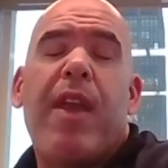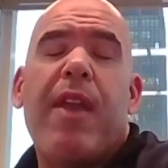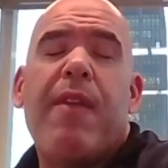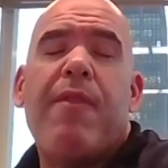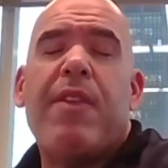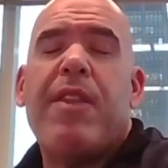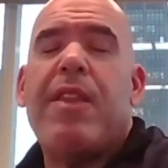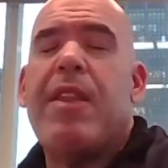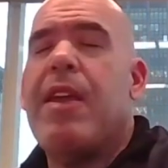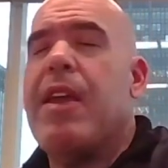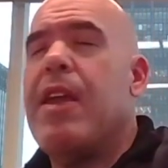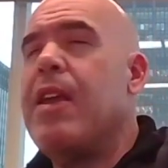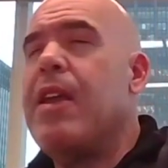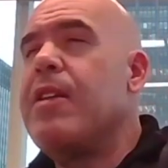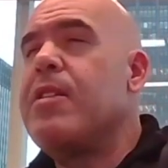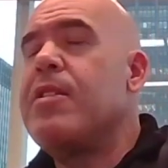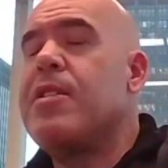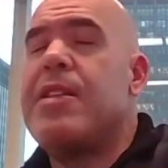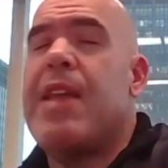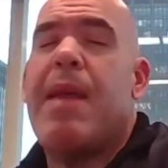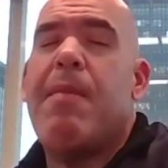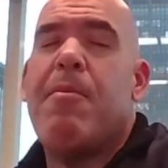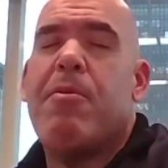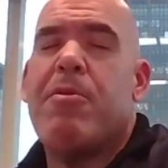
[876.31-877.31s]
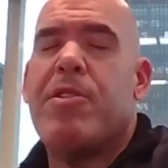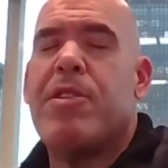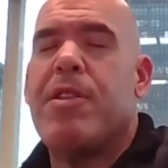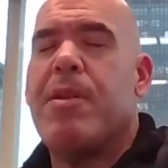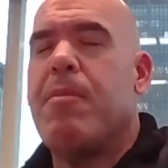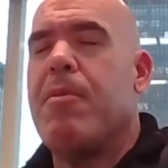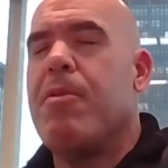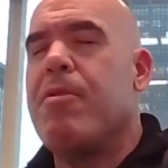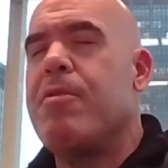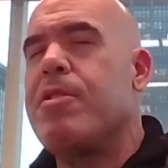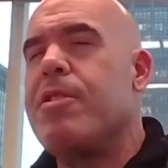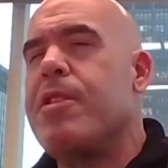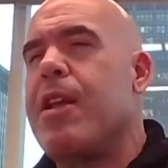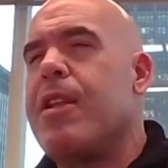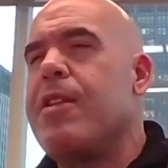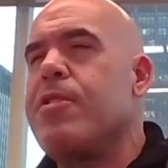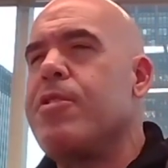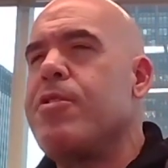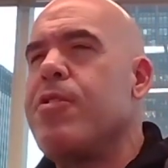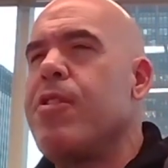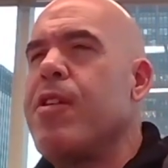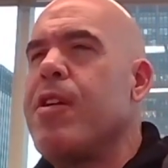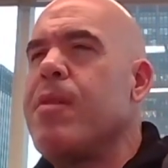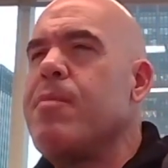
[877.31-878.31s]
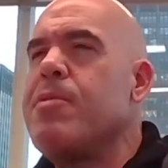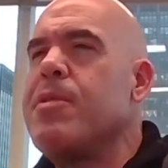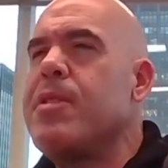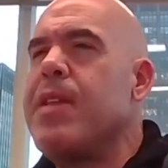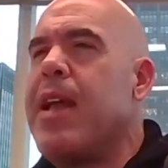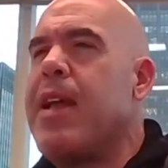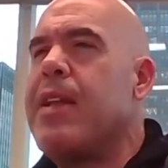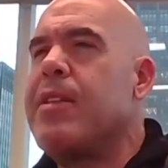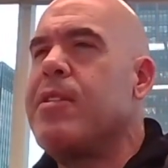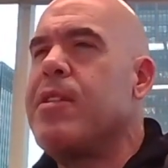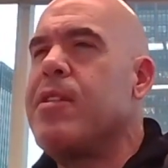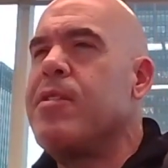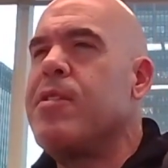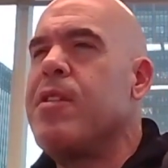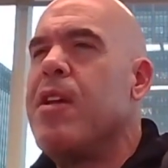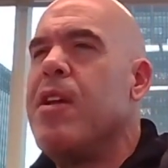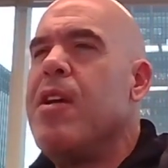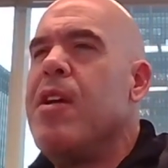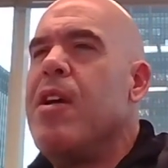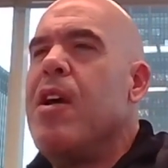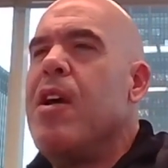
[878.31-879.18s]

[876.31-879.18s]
given the same or similar set of circumstances,